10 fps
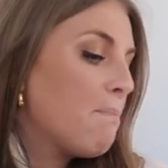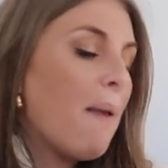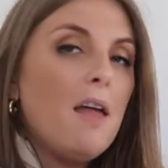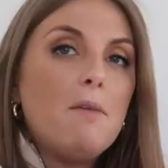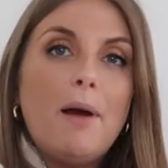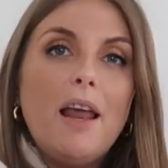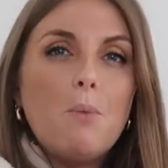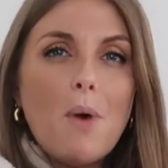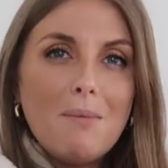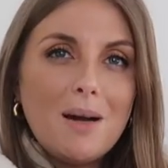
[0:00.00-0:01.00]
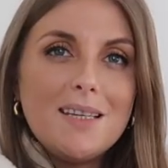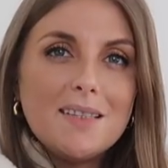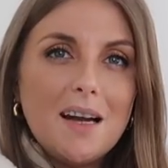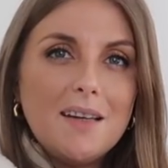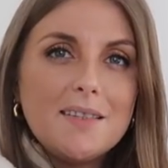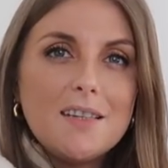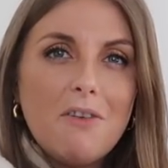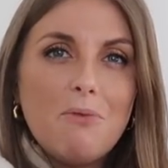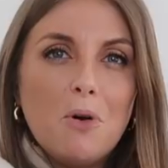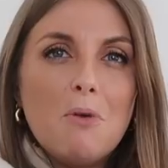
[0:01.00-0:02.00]
bite the bullet and wear my designer
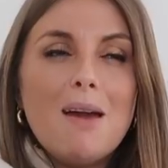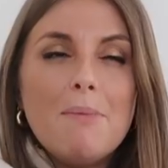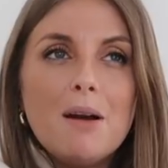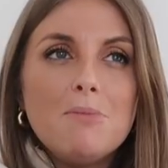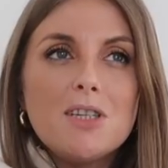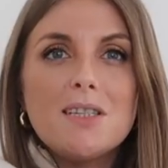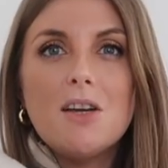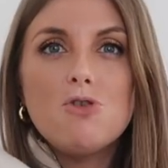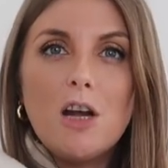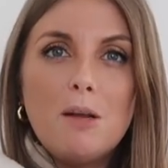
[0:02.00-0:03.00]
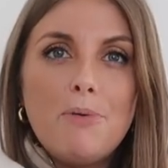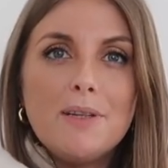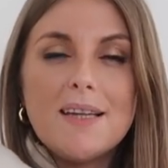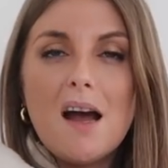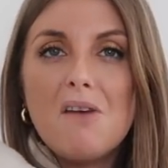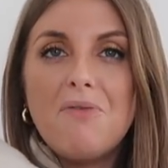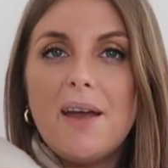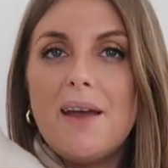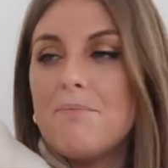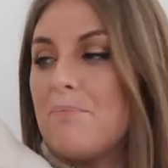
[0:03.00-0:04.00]
stuff more. Maybe I'm just like trying to preserve
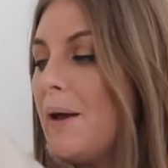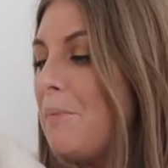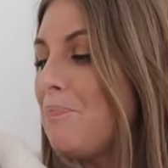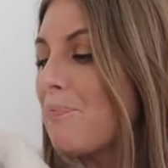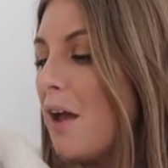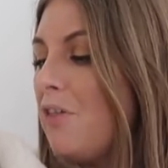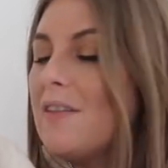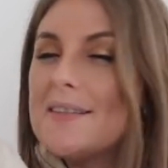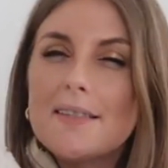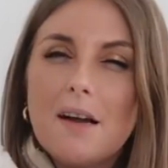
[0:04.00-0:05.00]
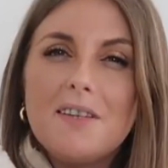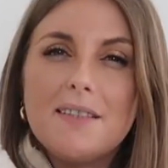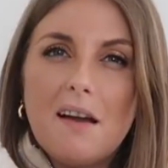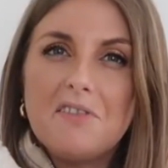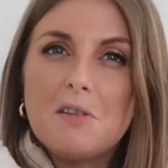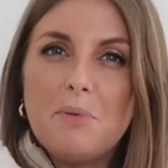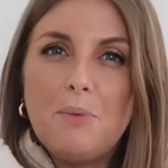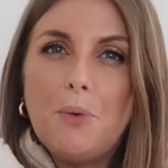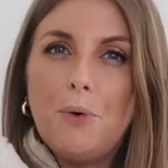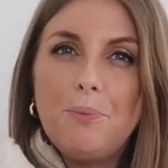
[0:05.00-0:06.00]
it, but I think the stuff deserves to be
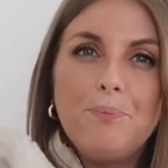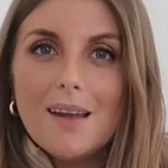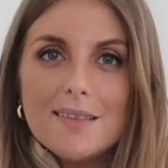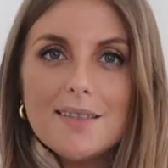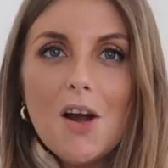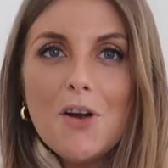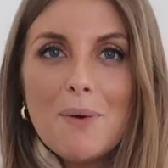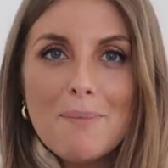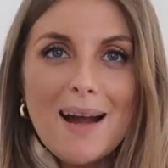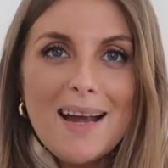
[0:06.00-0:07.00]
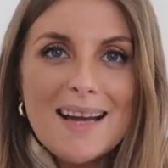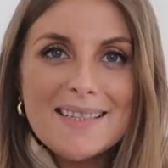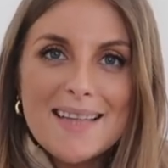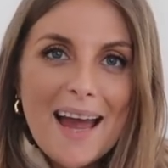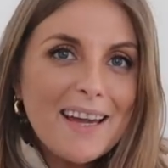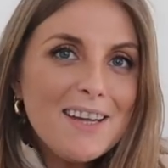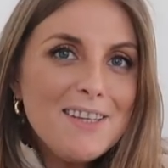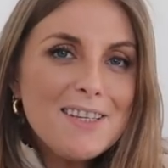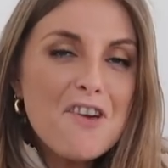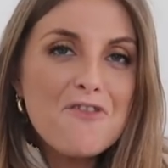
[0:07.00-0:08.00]
worn. So my second
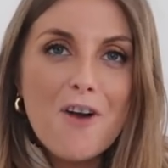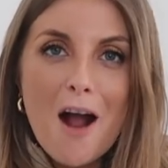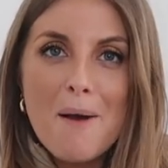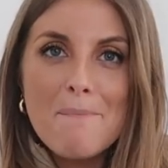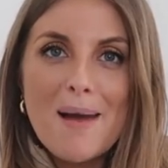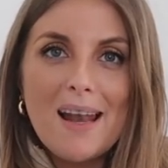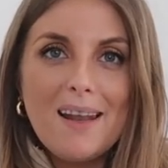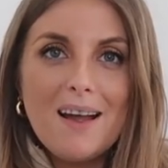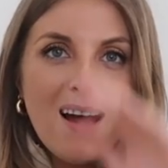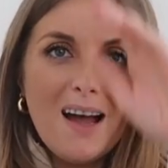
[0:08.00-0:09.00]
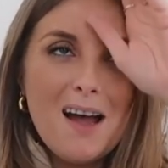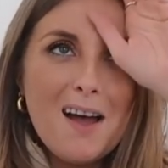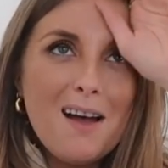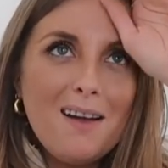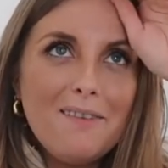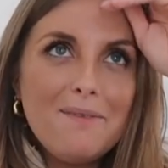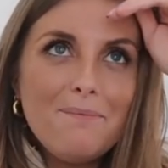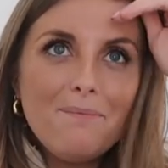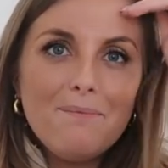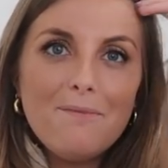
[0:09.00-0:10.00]
from uh,
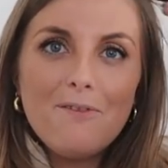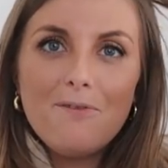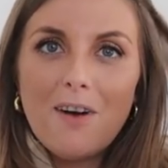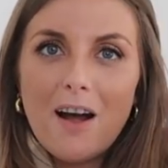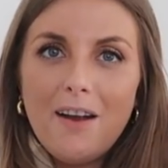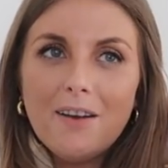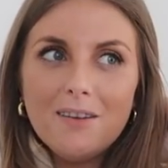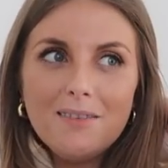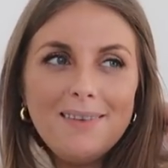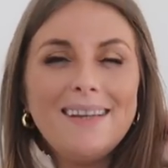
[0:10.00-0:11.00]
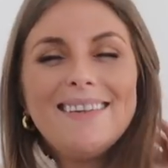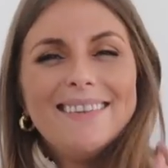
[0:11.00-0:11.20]
final